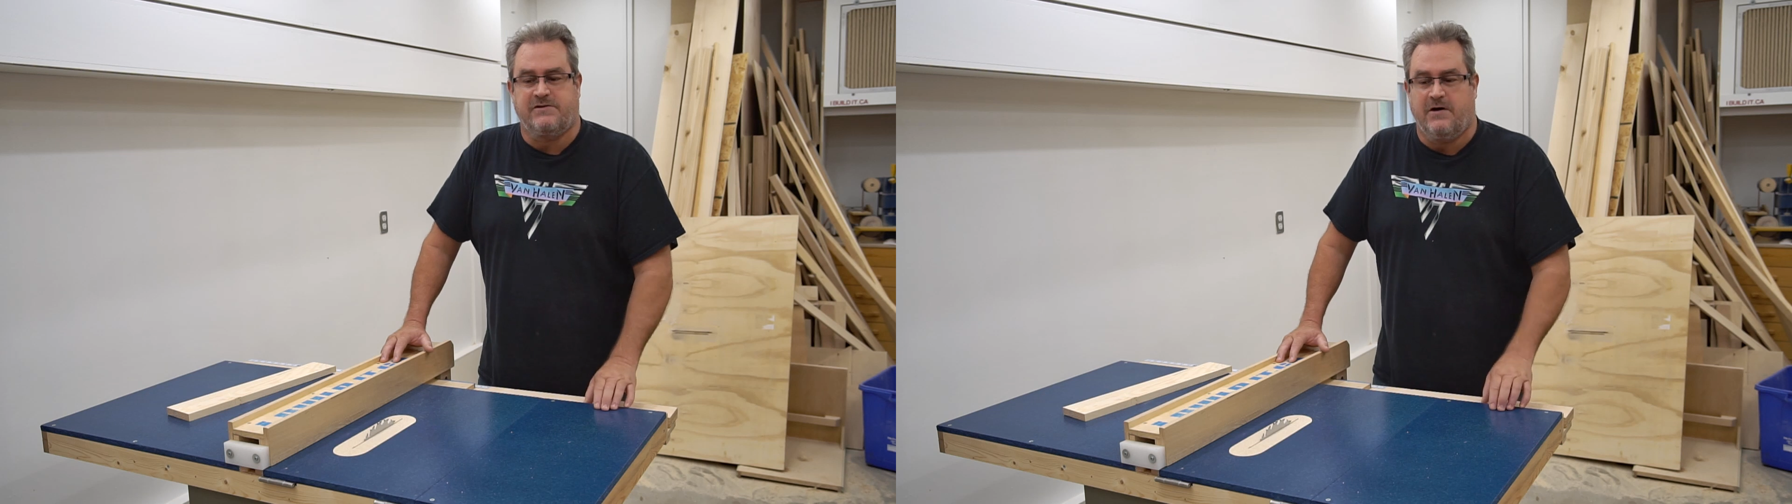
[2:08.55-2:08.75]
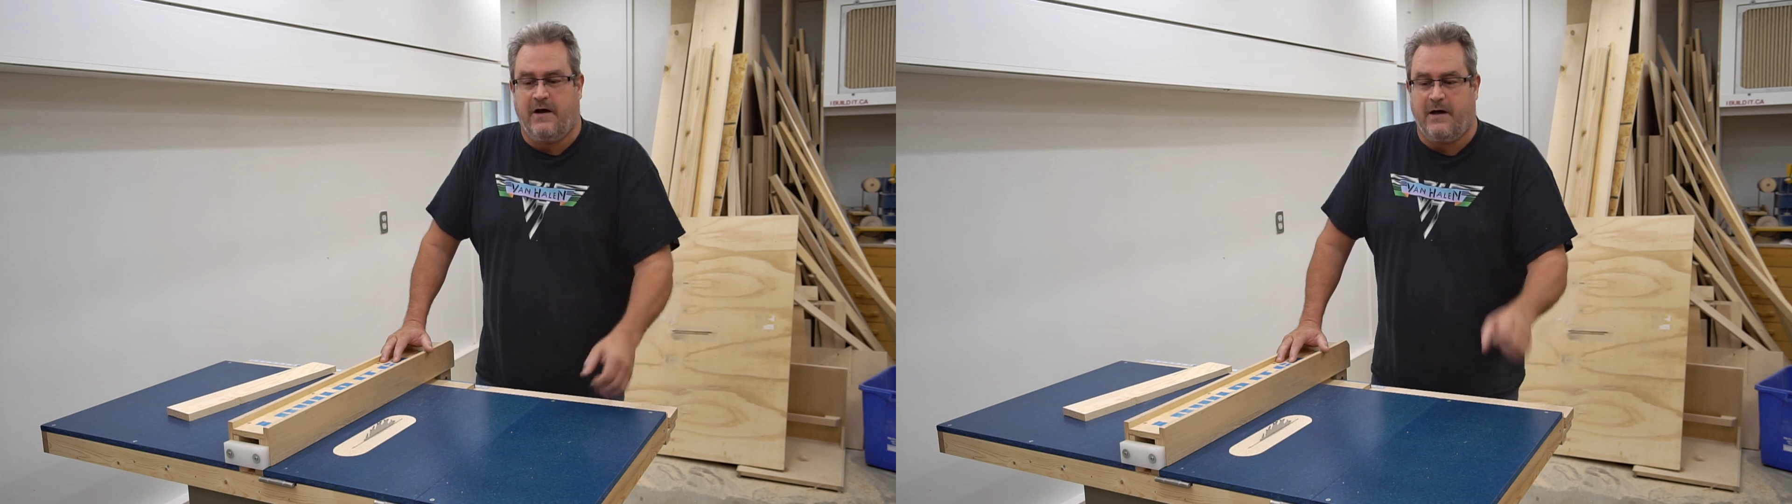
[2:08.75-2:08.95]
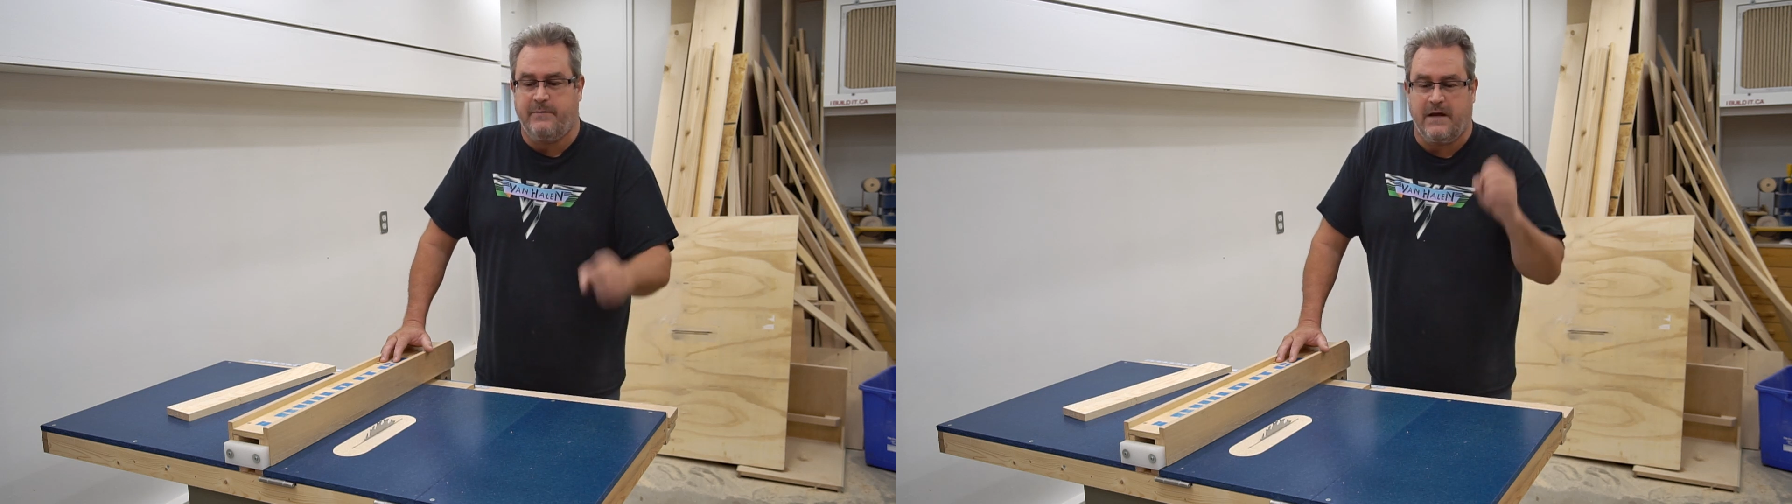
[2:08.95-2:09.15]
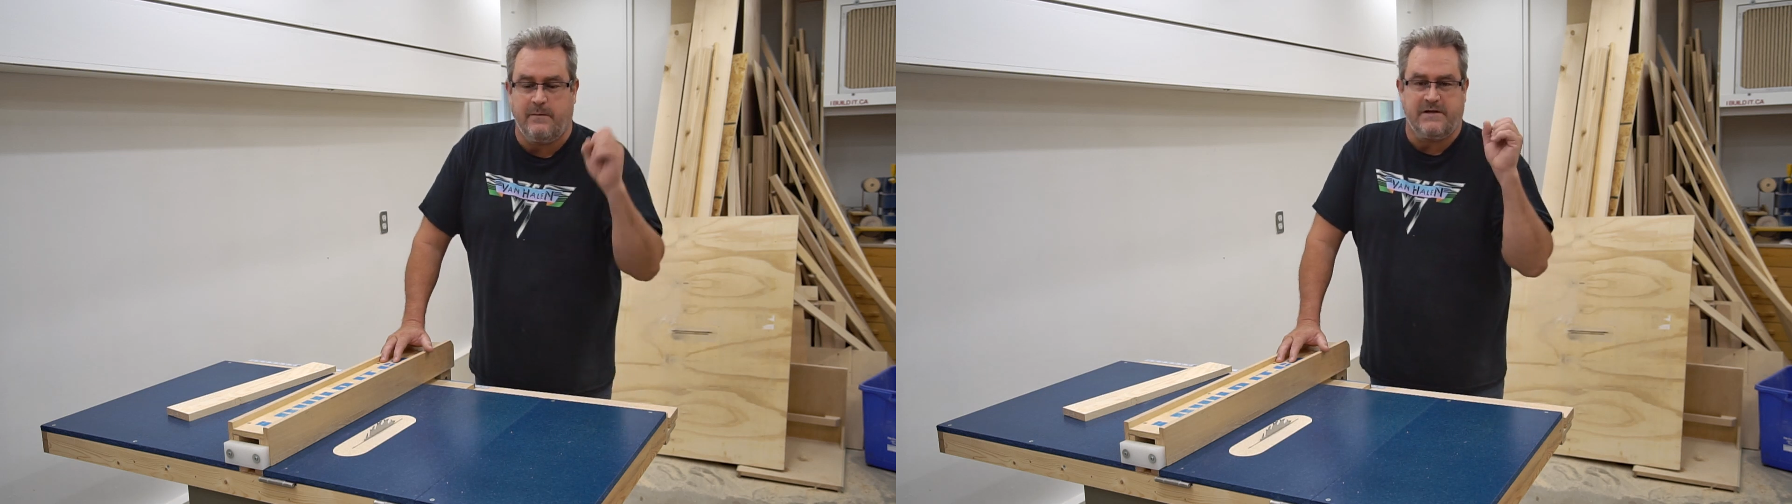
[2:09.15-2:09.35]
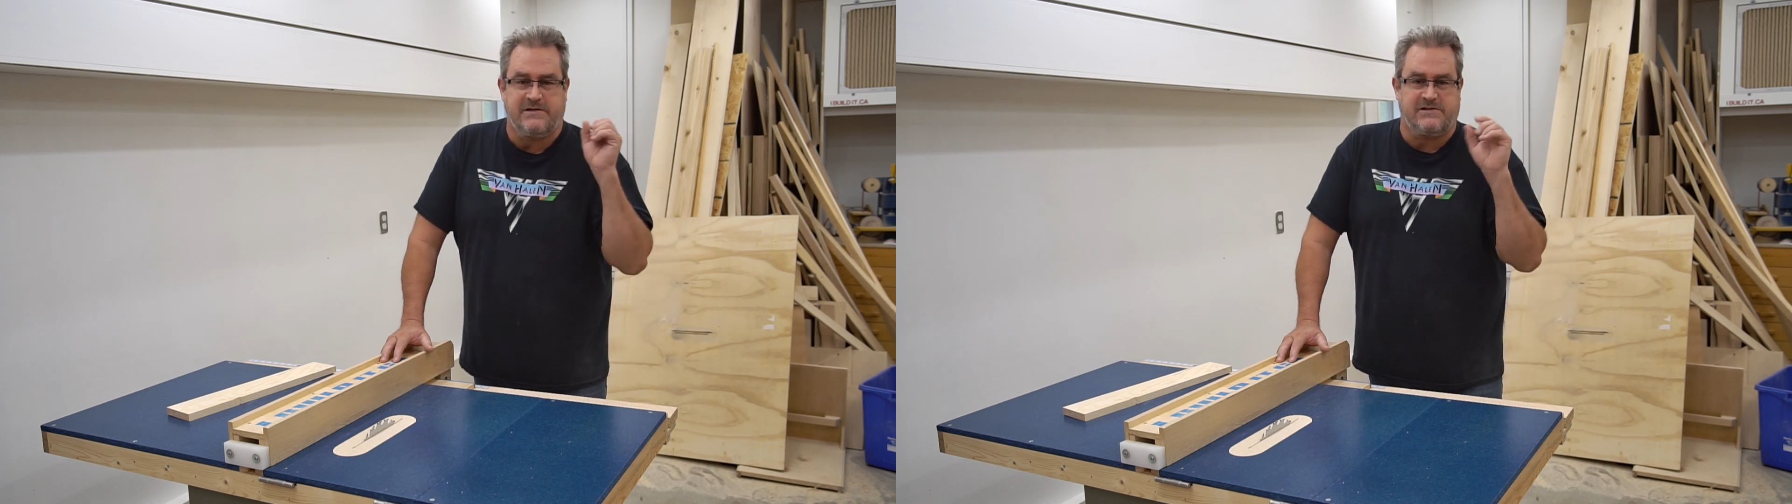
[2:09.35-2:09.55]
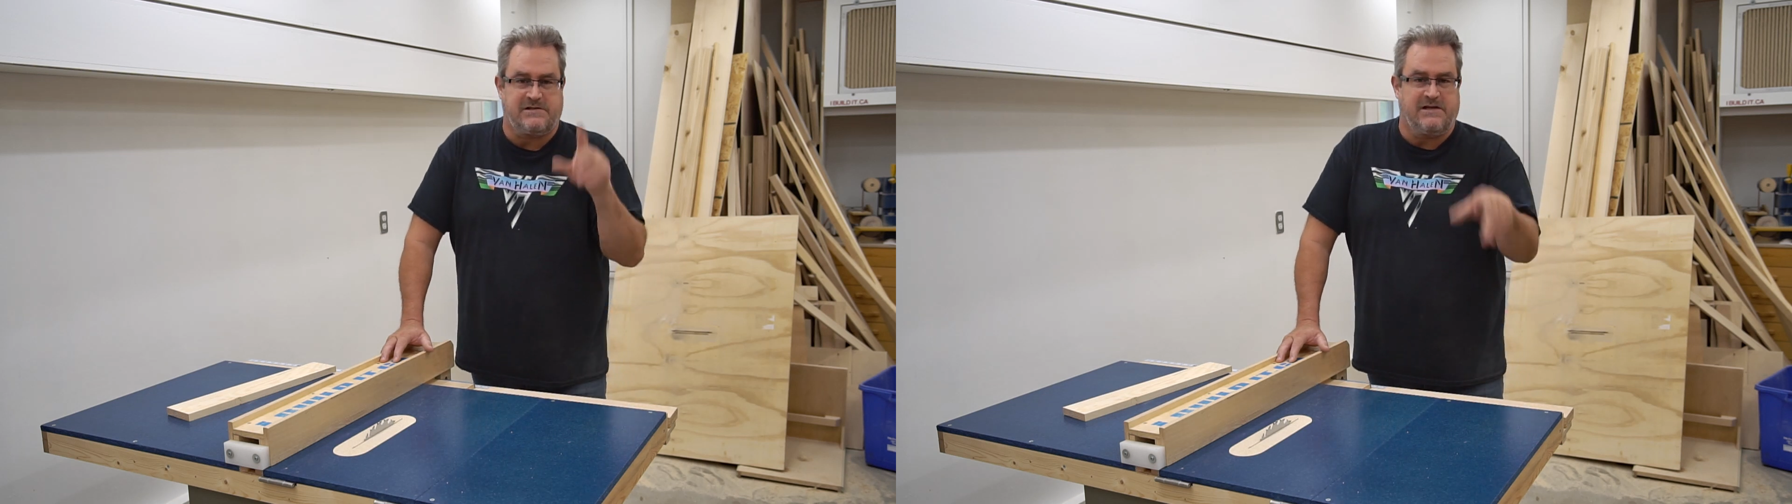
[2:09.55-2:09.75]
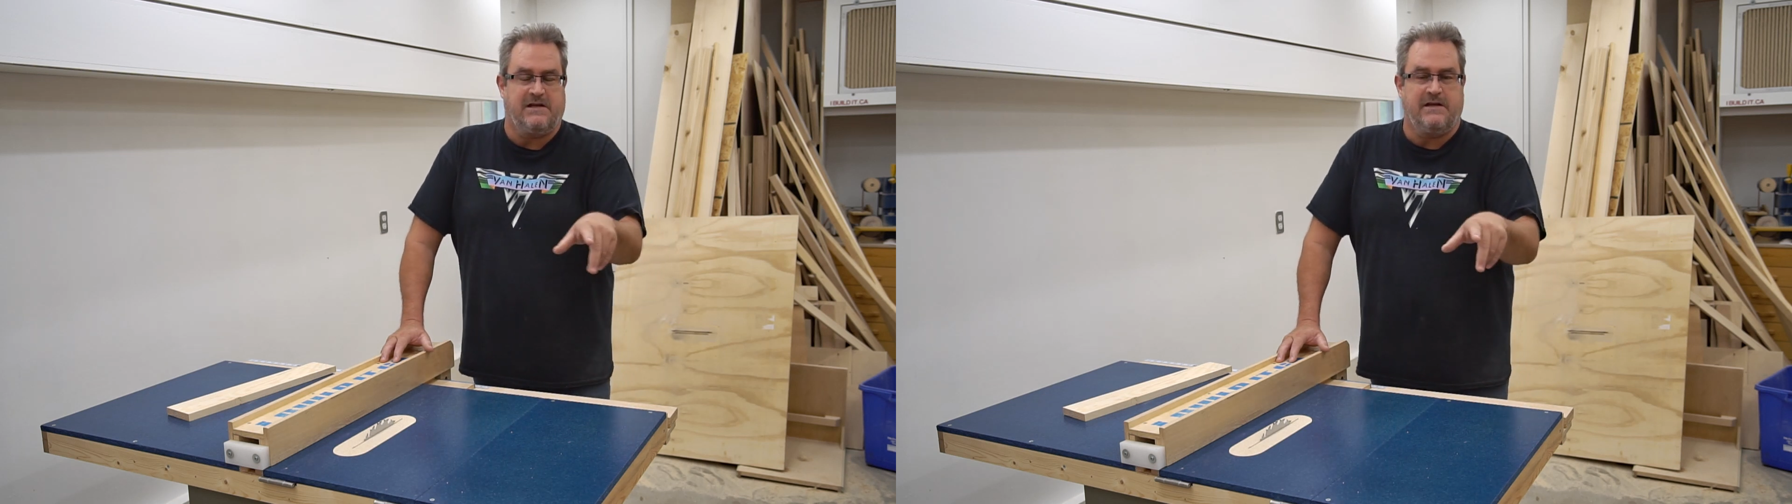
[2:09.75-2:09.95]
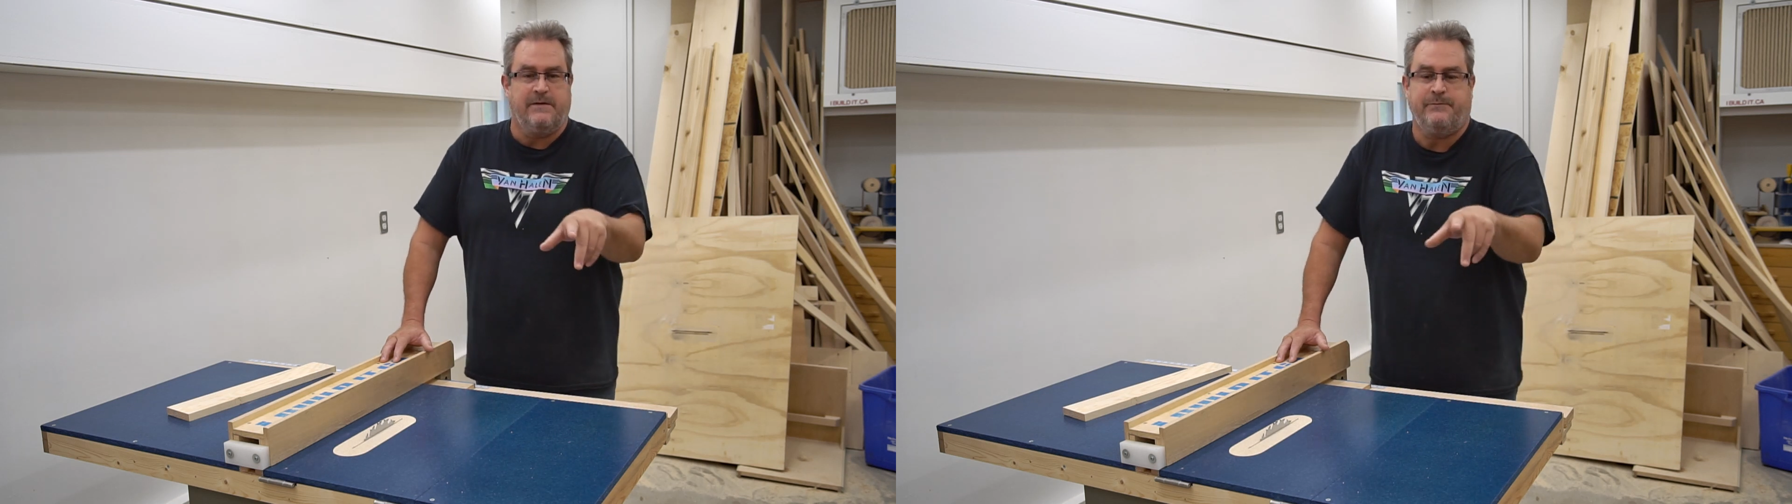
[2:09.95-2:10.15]
So I'll be able to
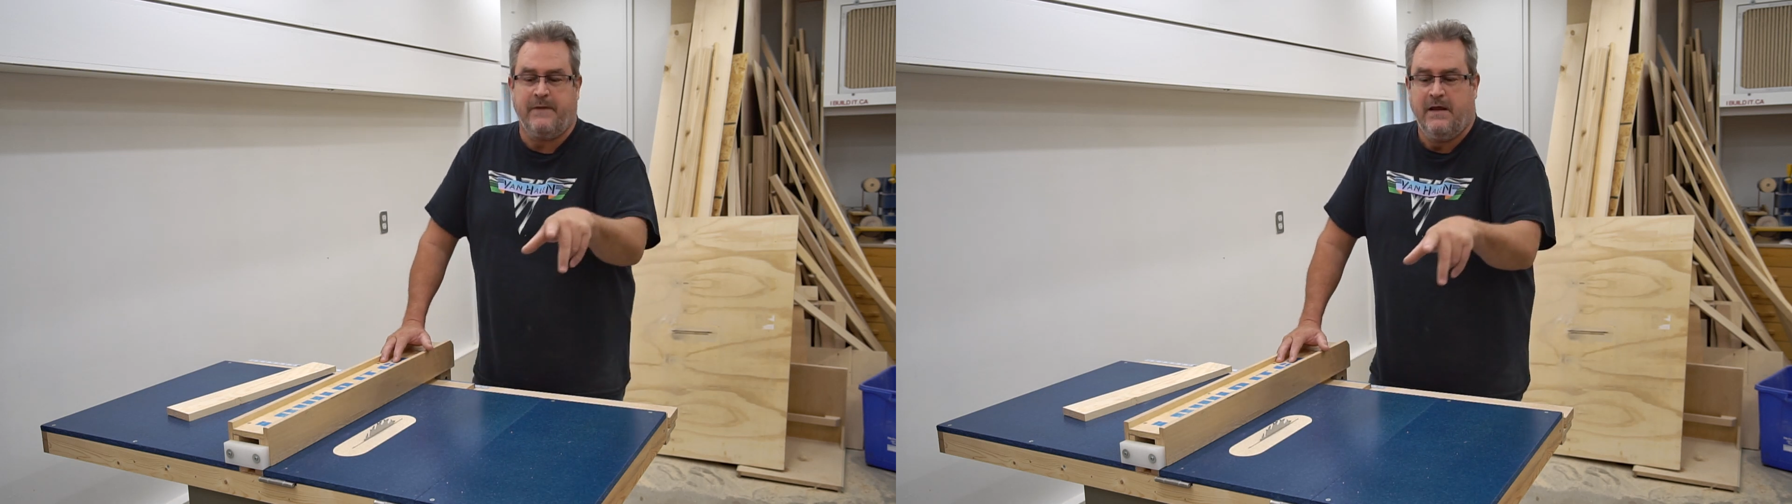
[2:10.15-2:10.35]
see